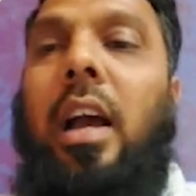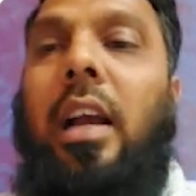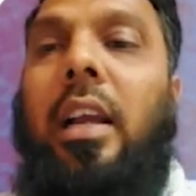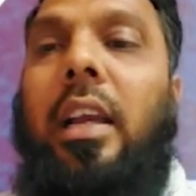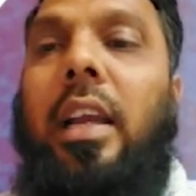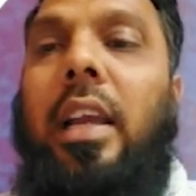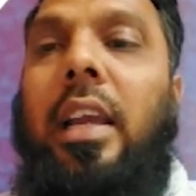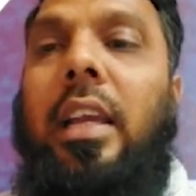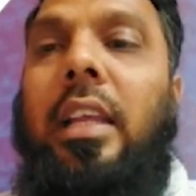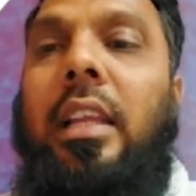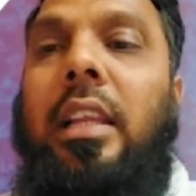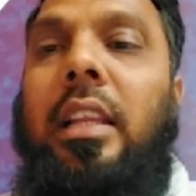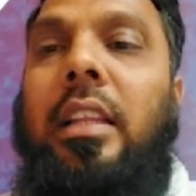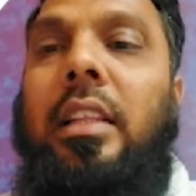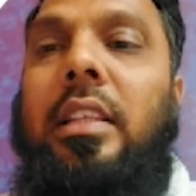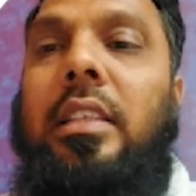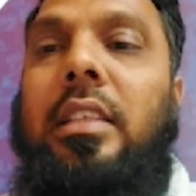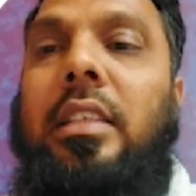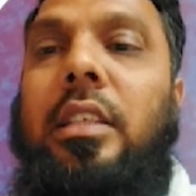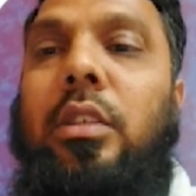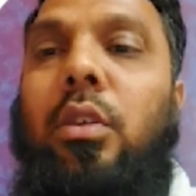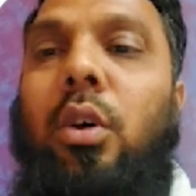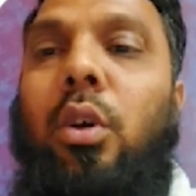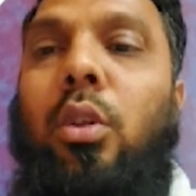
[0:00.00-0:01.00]
Again,
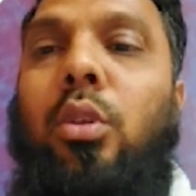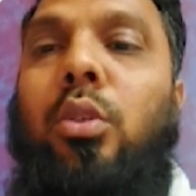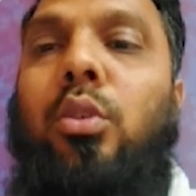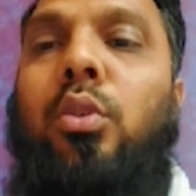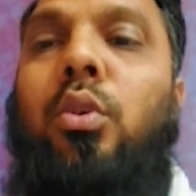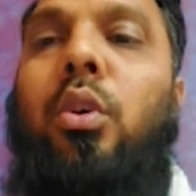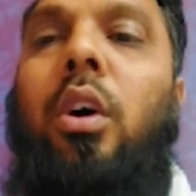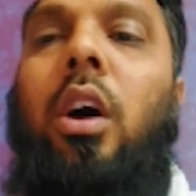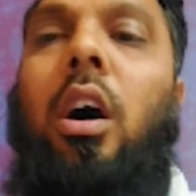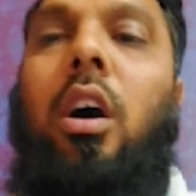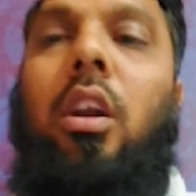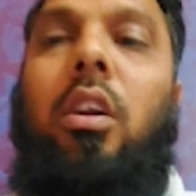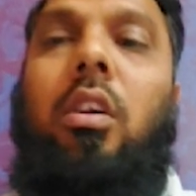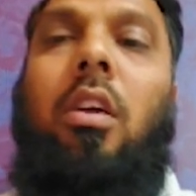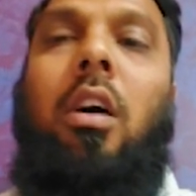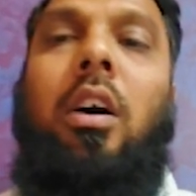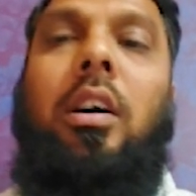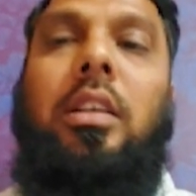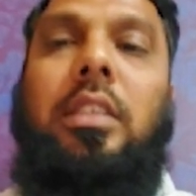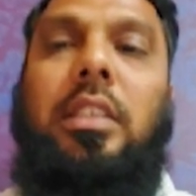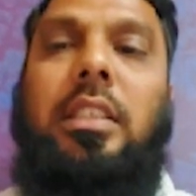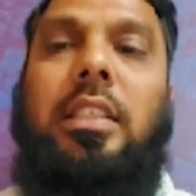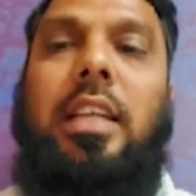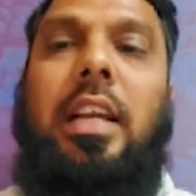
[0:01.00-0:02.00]
this is also a
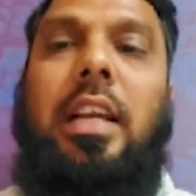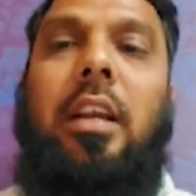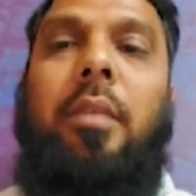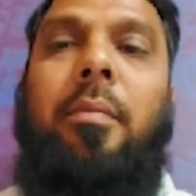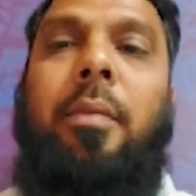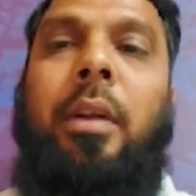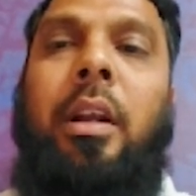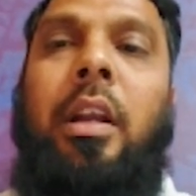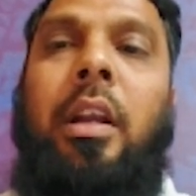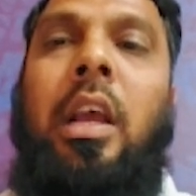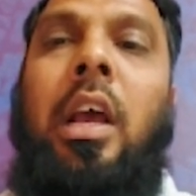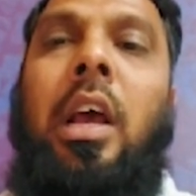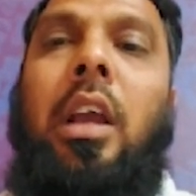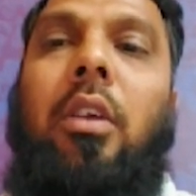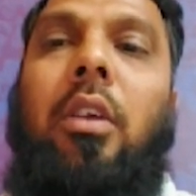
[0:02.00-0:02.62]
wrong statement.